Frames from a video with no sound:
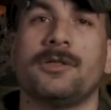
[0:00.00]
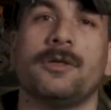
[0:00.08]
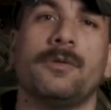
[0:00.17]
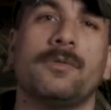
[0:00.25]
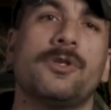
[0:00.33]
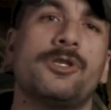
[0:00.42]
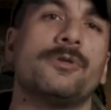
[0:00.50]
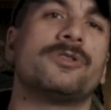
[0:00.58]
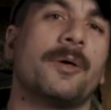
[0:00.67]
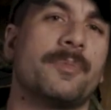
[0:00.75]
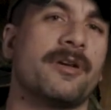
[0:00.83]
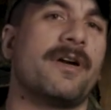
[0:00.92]
to do
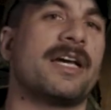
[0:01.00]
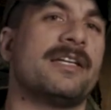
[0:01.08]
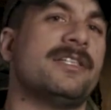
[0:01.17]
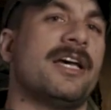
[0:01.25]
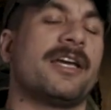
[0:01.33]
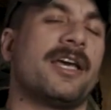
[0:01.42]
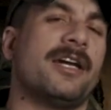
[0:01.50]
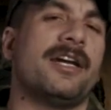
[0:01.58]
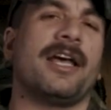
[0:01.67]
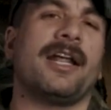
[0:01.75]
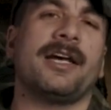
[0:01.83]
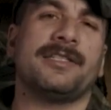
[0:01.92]
something like a
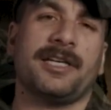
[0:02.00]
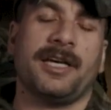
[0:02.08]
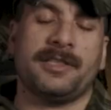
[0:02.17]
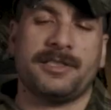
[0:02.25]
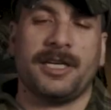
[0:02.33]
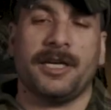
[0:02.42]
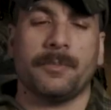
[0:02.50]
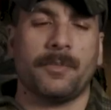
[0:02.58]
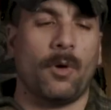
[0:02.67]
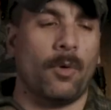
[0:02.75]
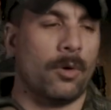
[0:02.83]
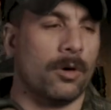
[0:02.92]
dedicated anti-tank team,
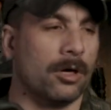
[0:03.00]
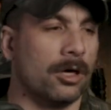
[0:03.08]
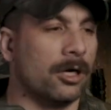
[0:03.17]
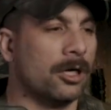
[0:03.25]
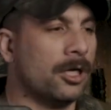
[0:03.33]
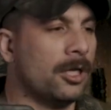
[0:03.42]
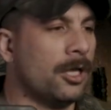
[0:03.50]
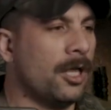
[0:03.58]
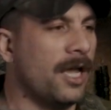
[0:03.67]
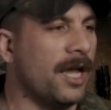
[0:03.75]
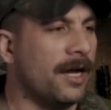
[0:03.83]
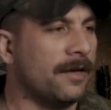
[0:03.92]
or
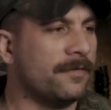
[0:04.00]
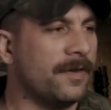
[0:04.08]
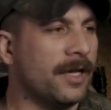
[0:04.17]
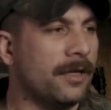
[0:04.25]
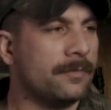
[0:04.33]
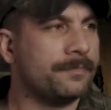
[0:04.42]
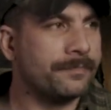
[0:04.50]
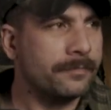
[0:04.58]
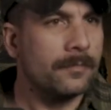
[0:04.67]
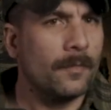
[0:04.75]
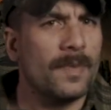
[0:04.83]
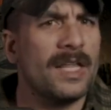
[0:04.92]
have
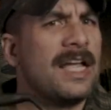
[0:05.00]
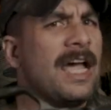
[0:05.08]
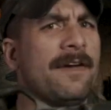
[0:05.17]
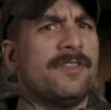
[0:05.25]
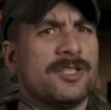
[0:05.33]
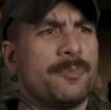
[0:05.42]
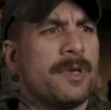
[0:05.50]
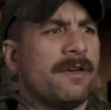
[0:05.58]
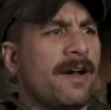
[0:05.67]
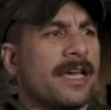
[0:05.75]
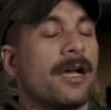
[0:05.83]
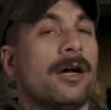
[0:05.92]
this be
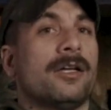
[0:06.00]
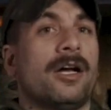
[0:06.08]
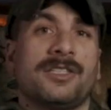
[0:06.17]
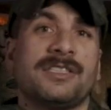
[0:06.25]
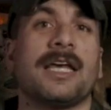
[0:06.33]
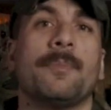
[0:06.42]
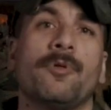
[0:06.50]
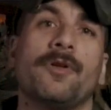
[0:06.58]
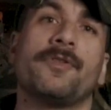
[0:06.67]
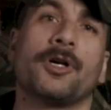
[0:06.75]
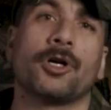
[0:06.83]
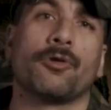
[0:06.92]
like a staple
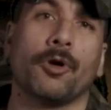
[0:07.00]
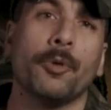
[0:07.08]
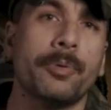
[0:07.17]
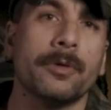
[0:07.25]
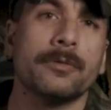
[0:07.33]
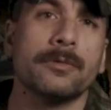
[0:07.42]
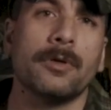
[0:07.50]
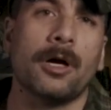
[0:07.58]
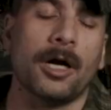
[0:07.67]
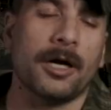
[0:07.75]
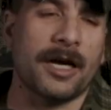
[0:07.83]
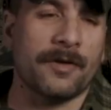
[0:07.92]
of your group
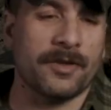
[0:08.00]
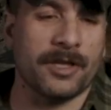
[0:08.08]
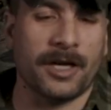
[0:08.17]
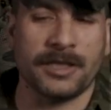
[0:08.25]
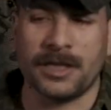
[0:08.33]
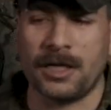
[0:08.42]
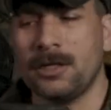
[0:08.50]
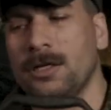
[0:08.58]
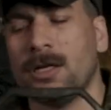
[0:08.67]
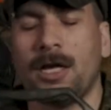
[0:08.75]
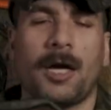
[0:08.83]
and everything like that,